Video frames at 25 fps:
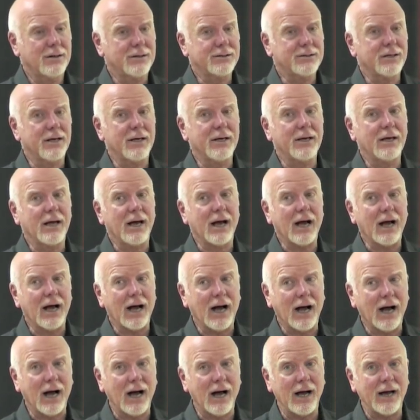Say,
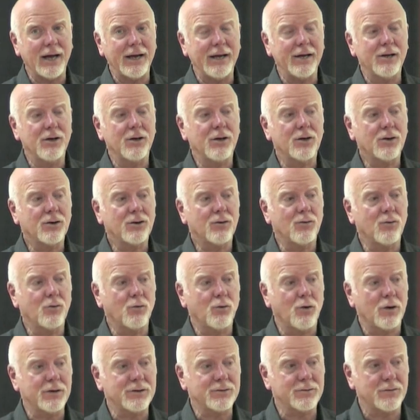I
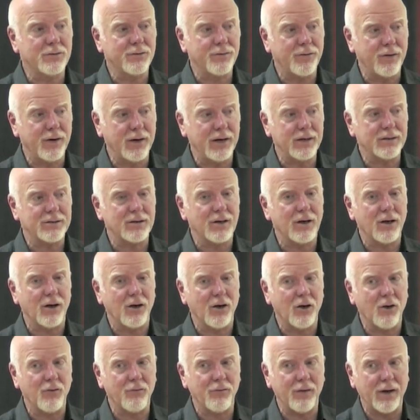can wash the feet
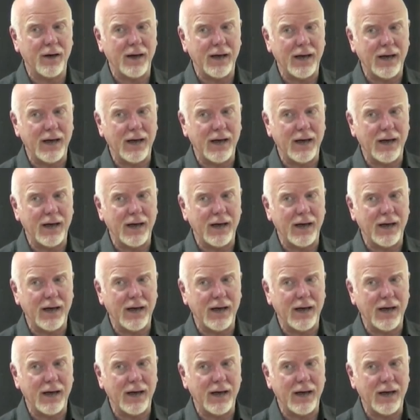of